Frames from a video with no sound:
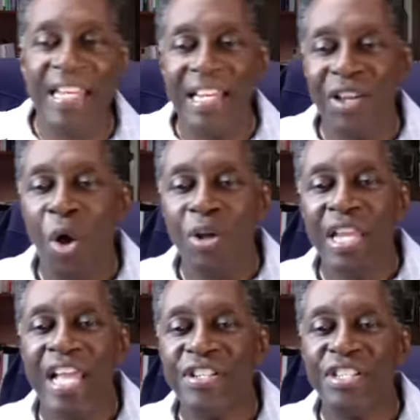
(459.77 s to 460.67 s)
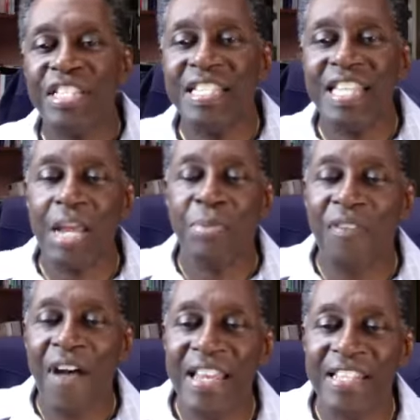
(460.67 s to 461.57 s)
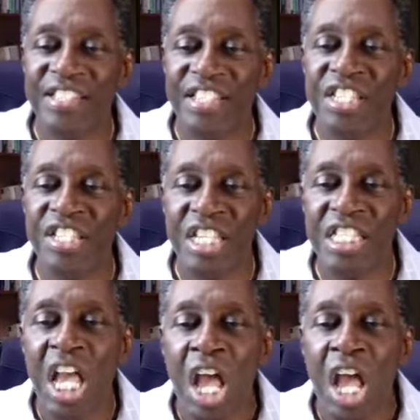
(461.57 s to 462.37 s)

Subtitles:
and local agencies that could provide assistance